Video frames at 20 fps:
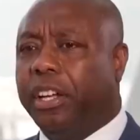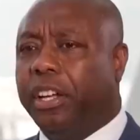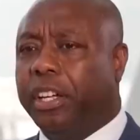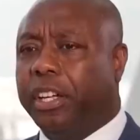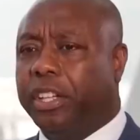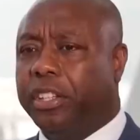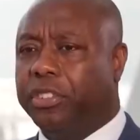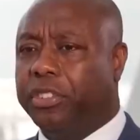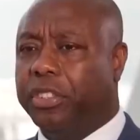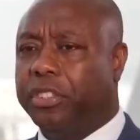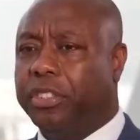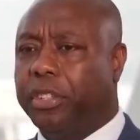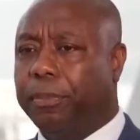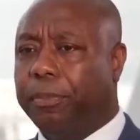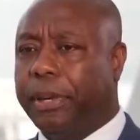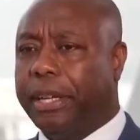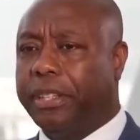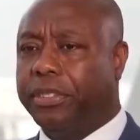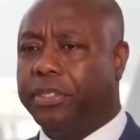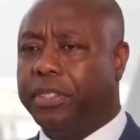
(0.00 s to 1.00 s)
on a consistent
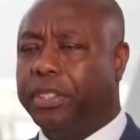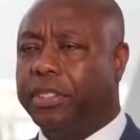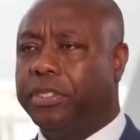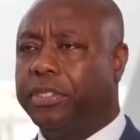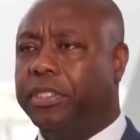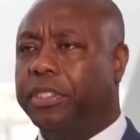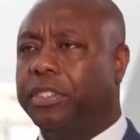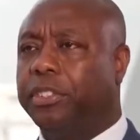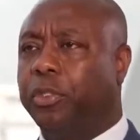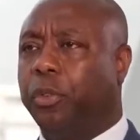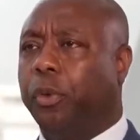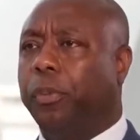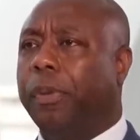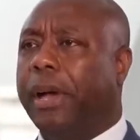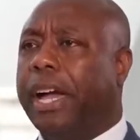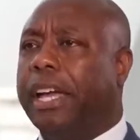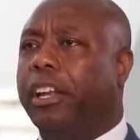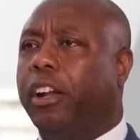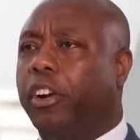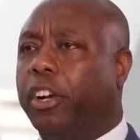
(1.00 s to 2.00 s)
basis is to
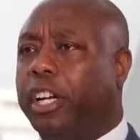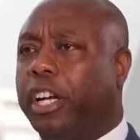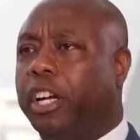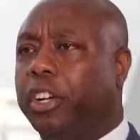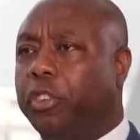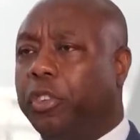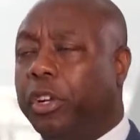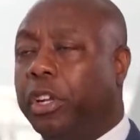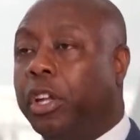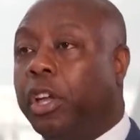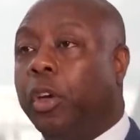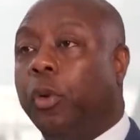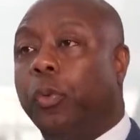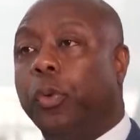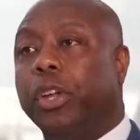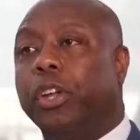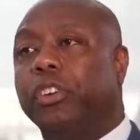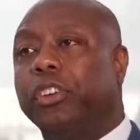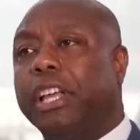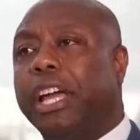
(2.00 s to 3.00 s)
remind our country,
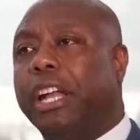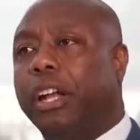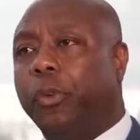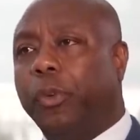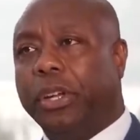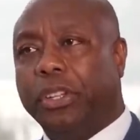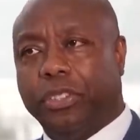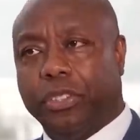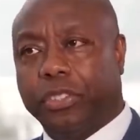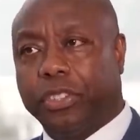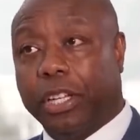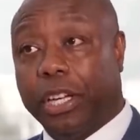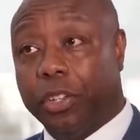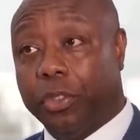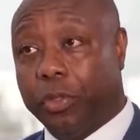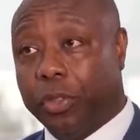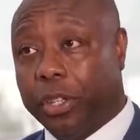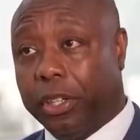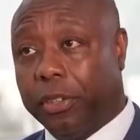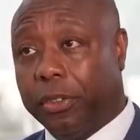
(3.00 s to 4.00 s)
we are not a racist
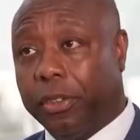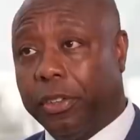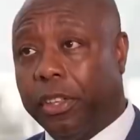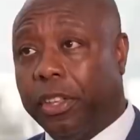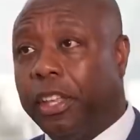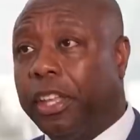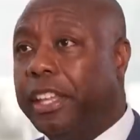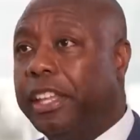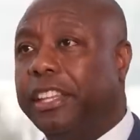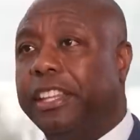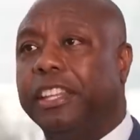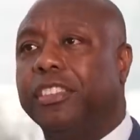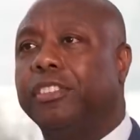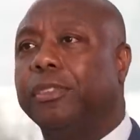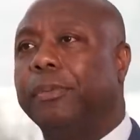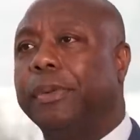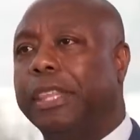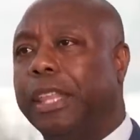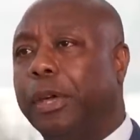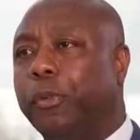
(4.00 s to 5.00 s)
country.
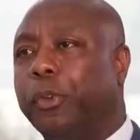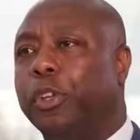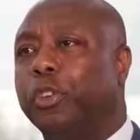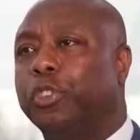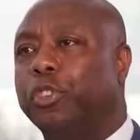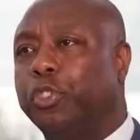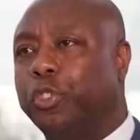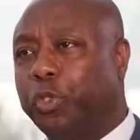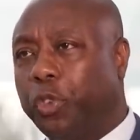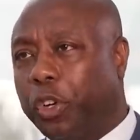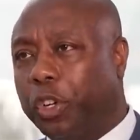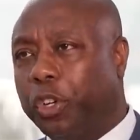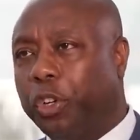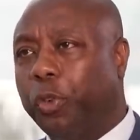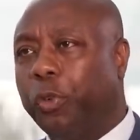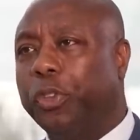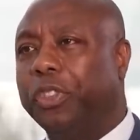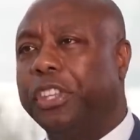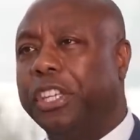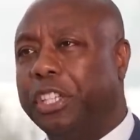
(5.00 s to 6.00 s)
Doesn't mean that we don't struggle
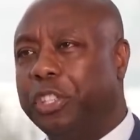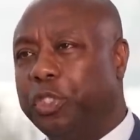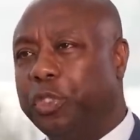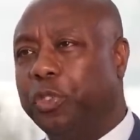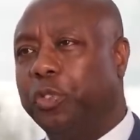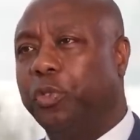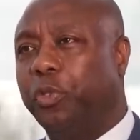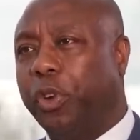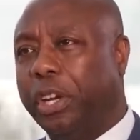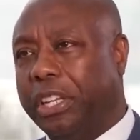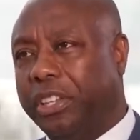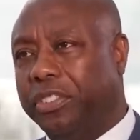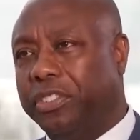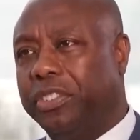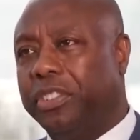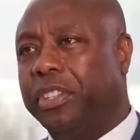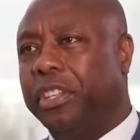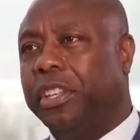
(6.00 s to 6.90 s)
with the issue of race.